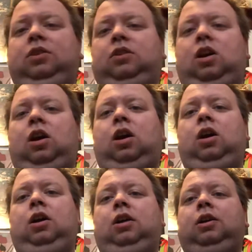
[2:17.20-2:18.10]

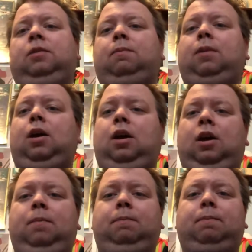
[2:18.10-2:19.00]
are,
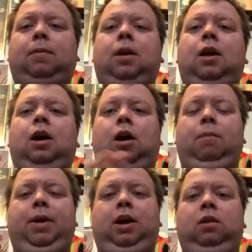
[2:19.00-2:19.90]
a
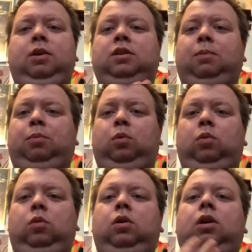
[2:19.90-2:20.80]
male is a
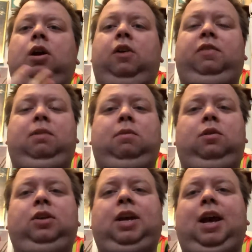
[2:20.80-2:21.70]
bull, a female is
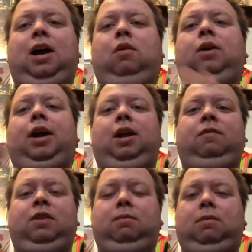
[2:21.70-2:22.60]
a cow,
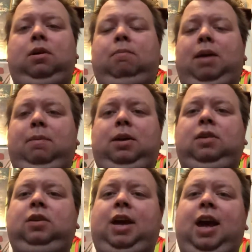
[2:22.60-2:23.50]
and a baby is
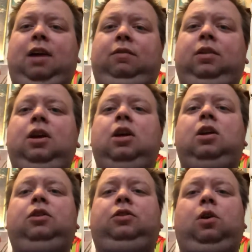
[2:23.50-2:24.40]
a calf.
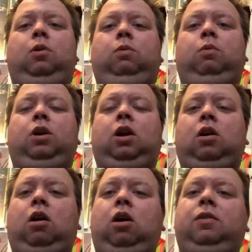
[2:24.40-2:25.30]
So we're going to
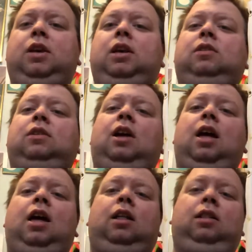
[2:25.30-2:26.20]
call these
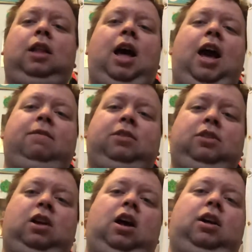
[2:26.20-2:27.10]

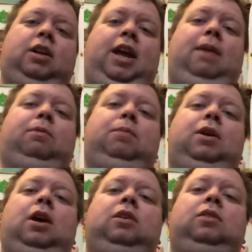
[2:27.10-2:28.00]
livestock names
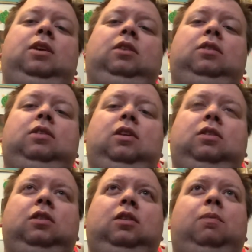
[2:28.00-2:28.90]
because this
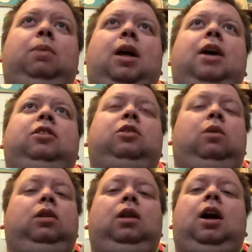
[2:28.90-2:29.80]
applies to a
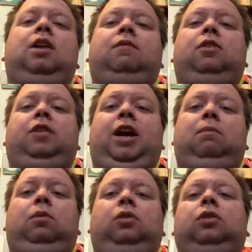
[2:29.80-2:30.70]
lot of other
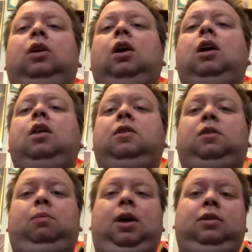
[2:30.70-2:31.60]
animals. This
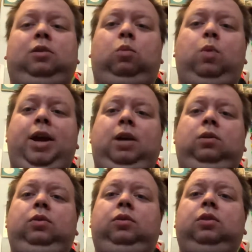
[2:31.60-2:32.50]
applies to
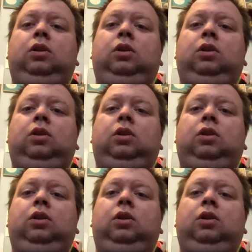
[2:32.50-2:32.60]
whales.